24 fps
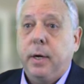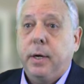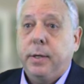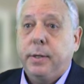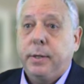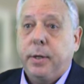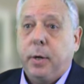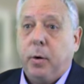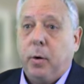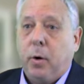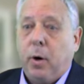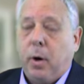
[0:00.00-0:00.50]

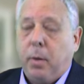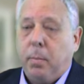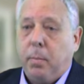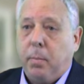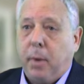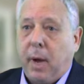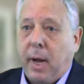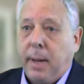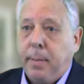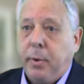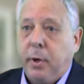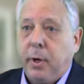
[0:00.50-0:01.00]
So
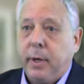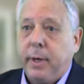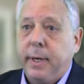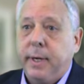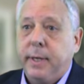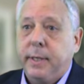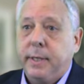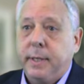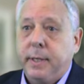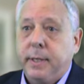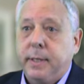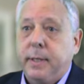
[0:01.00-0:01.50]
my book
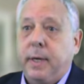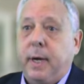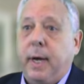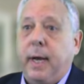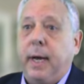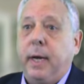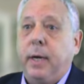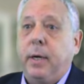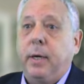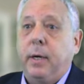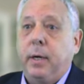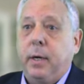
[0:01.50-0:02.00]
is
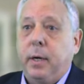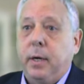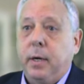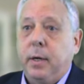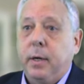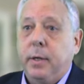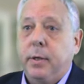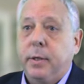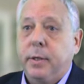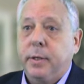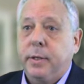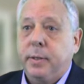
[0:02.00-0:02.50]
designed
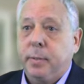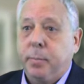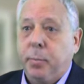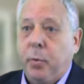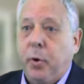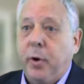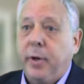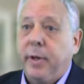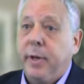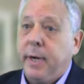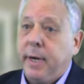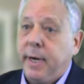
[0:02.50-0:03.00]
to
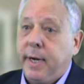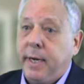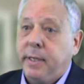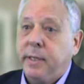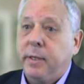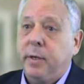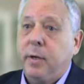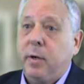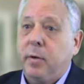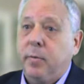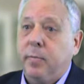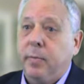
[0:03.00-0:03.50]
support the
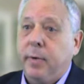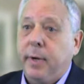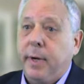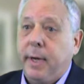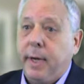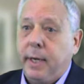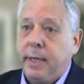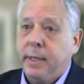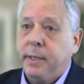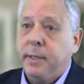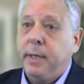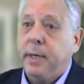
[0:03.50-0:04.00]
needs of
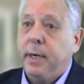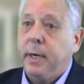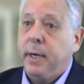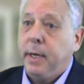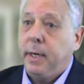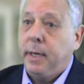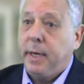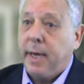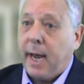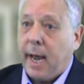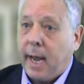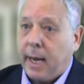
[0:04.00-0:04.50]
kids
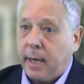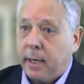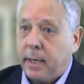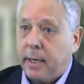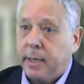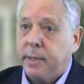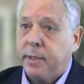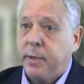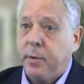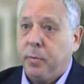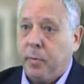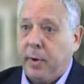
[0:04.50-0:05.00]
in the
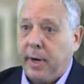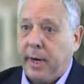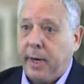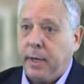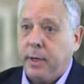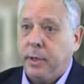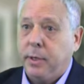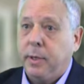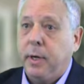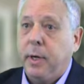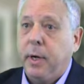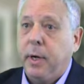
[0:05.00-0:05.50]
adolescent range,